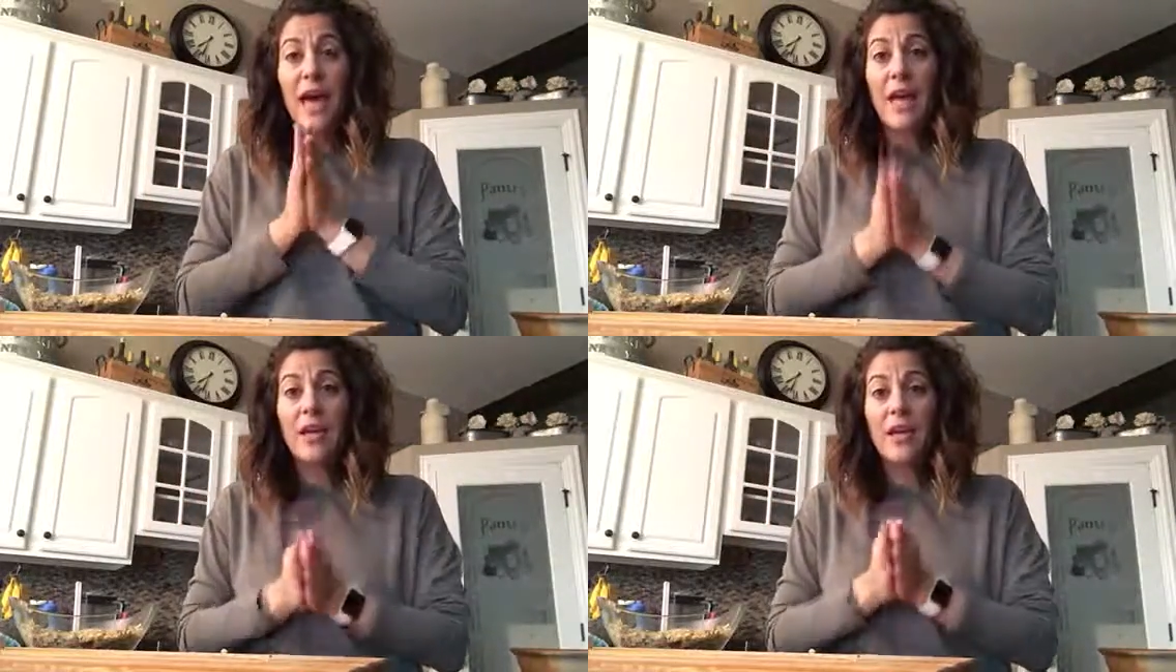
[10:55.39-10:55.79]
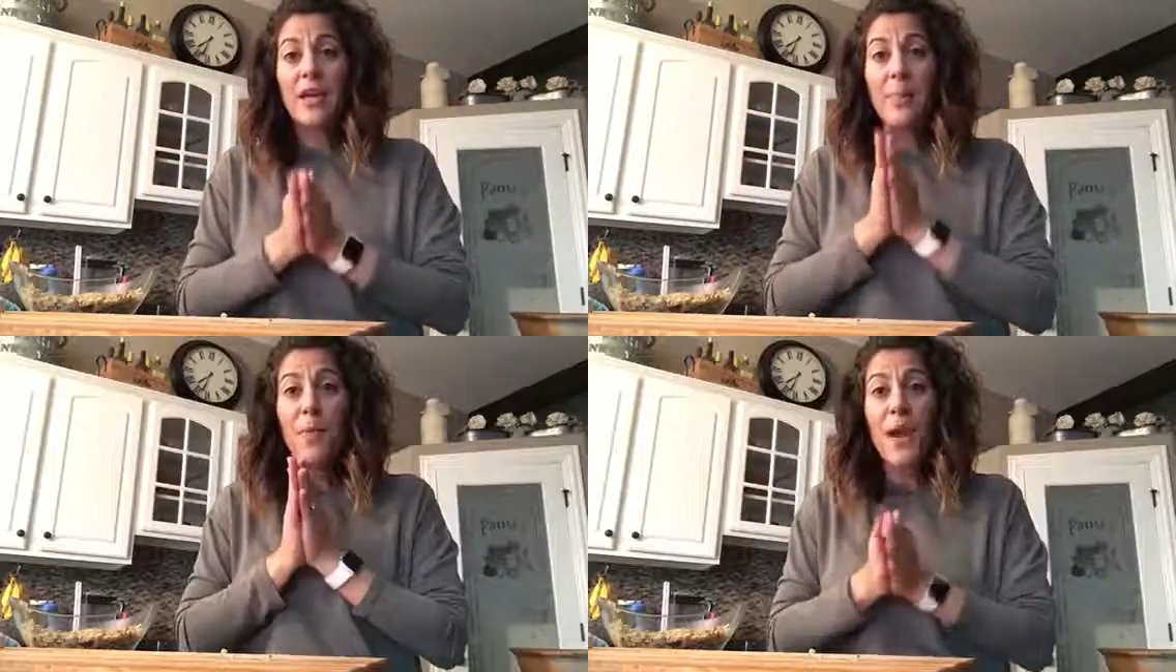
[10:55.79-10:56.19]

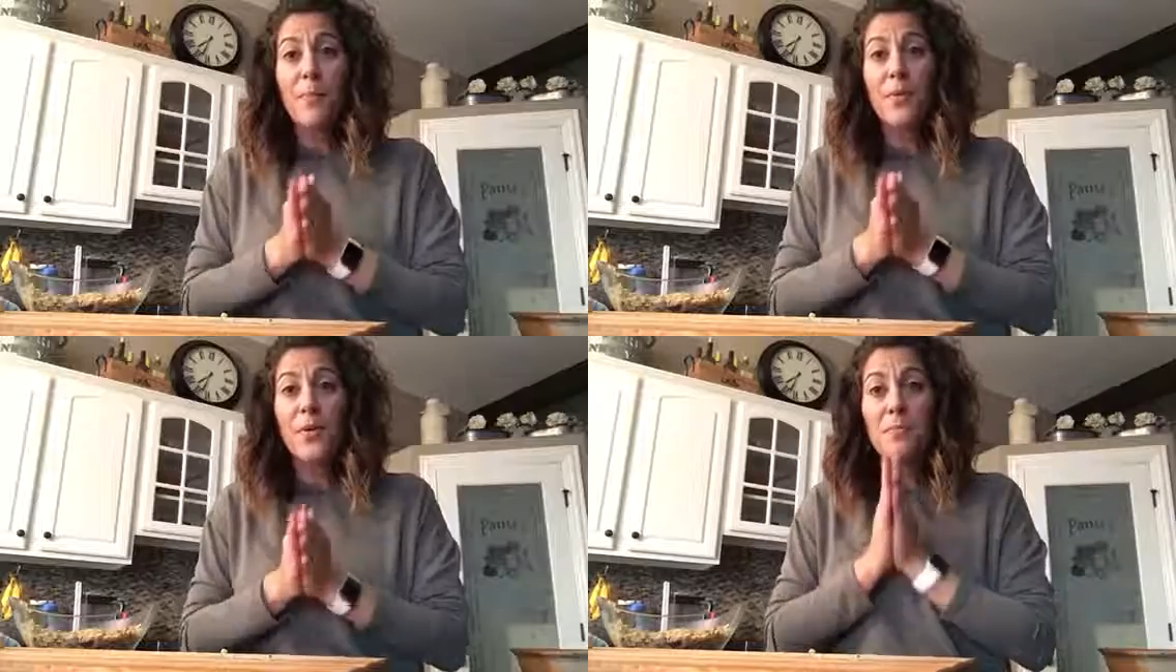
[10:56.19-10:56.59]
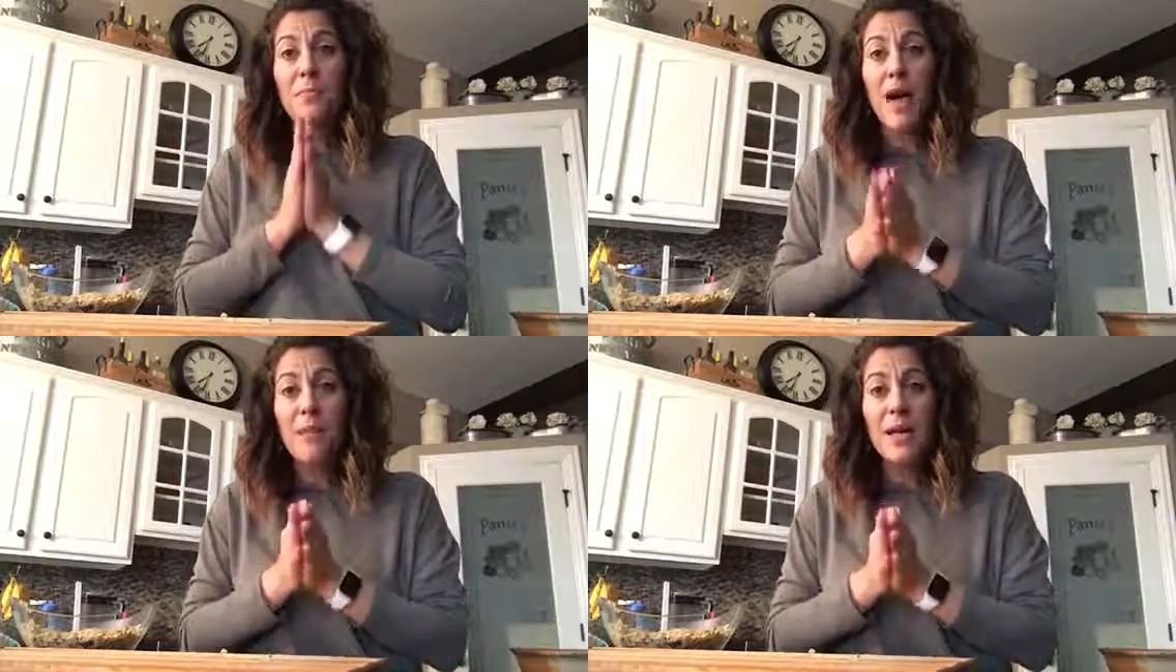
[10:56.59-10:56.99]
Healthy Pampered
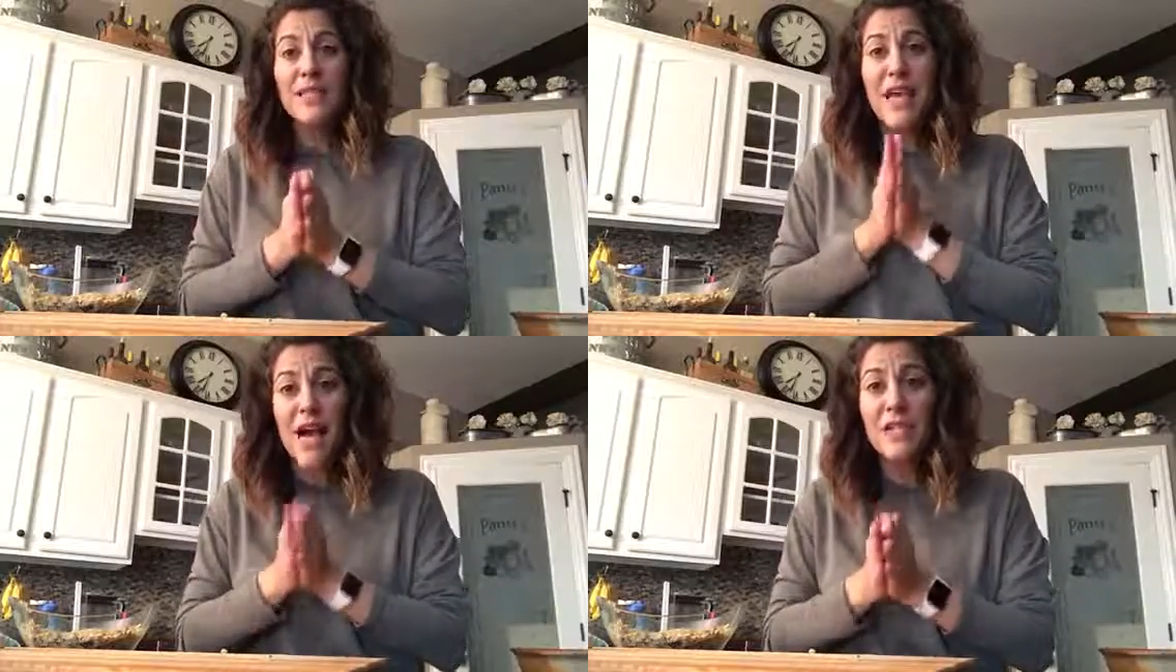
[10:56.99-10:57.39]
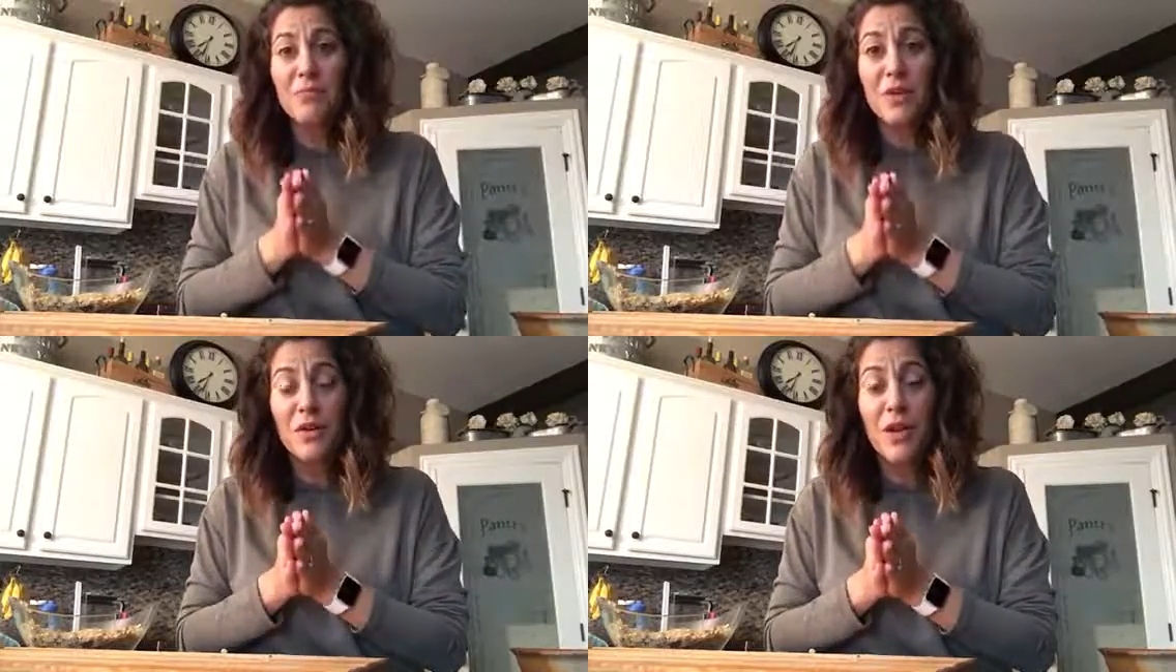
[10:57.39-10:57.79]
Mama, Tanya
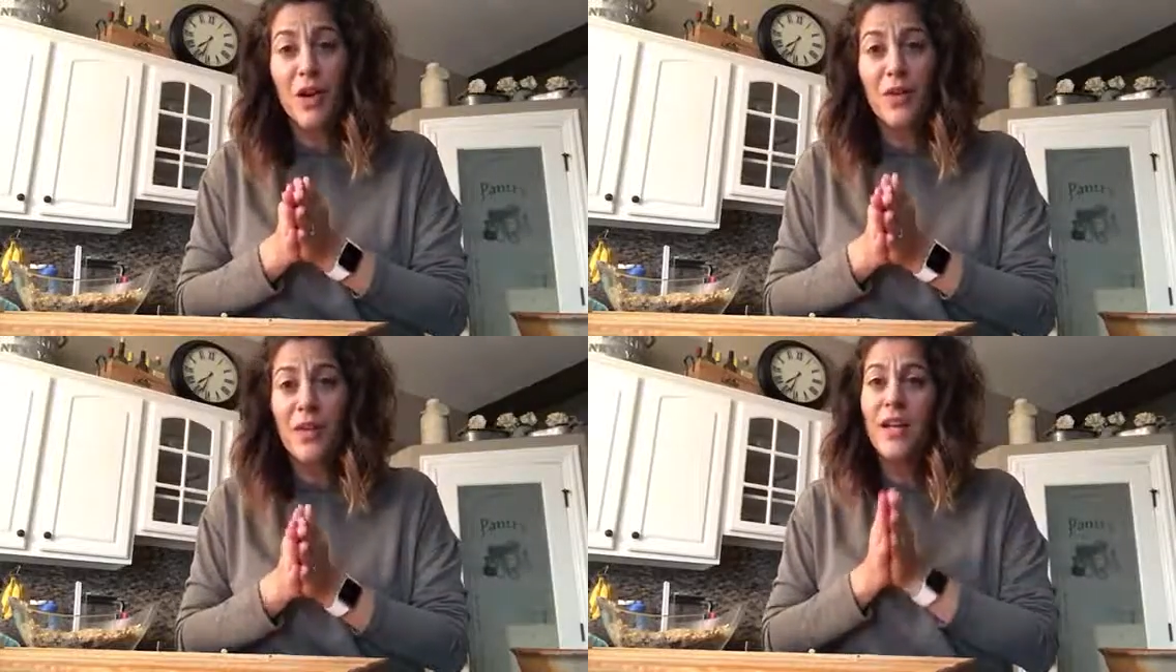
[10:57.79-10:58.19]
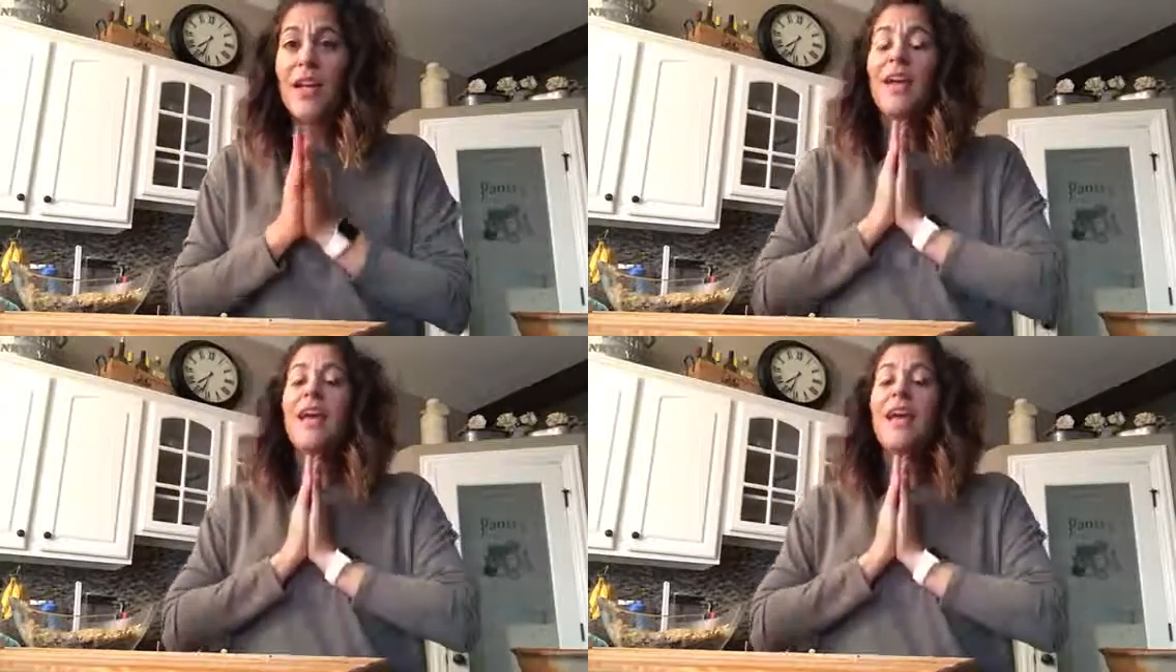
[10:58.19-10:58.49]
Bertolone,